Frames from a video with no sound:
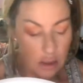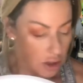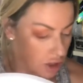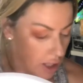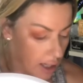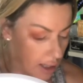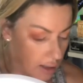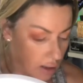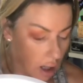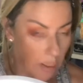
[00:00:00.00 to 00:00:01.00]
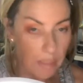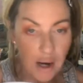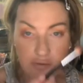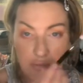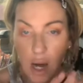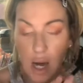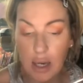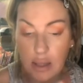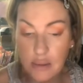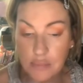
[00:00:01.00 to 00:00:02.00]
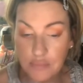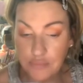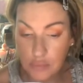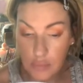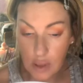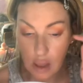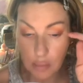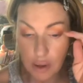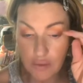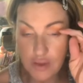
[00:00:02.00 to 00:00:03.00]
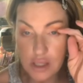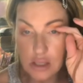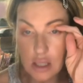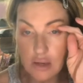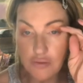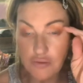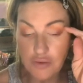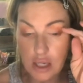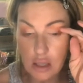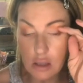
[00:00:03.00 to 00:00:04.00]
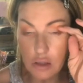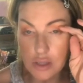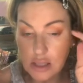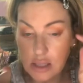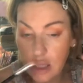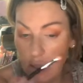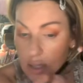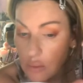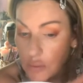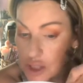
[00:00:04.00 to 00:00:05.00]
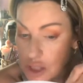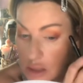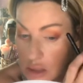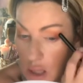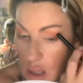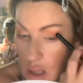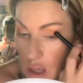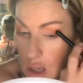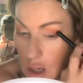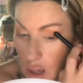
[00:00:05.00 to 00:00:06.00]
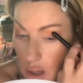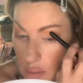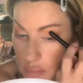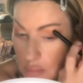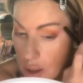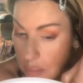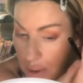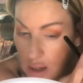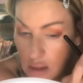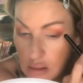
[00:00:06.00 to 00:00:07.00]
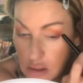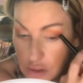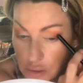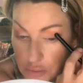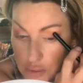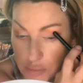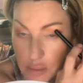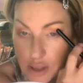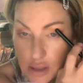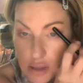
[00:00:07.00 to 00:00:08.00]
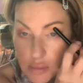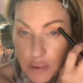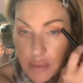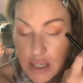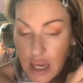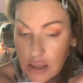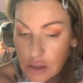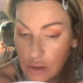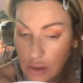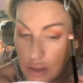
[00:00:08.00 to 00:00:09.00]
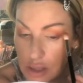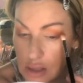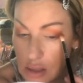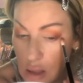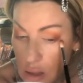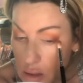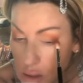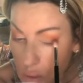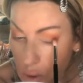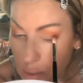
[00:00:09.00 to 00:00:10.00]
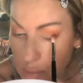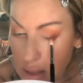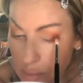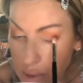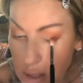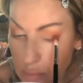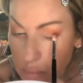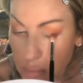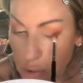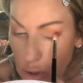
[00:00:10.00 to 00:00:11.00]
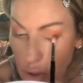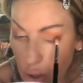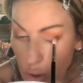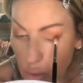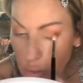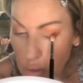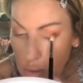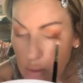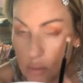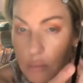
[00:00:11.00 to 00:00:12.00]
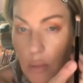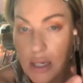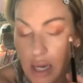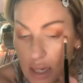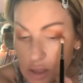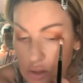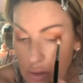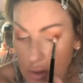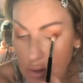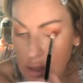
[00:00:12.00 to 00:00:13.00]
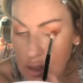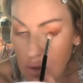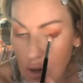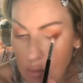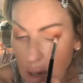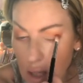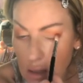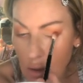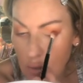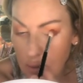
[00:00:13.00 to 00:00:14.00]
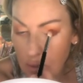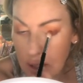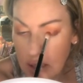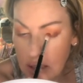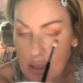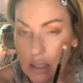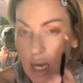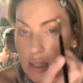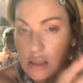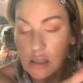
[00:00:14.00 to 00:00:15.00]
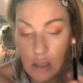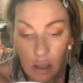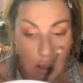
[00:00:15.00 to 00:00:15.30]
shade above my, above this like a fake crease area, which is um, about two to three millimeters above my natural crease. So I'm keeping it below my natural crease. So I'm not going right into that,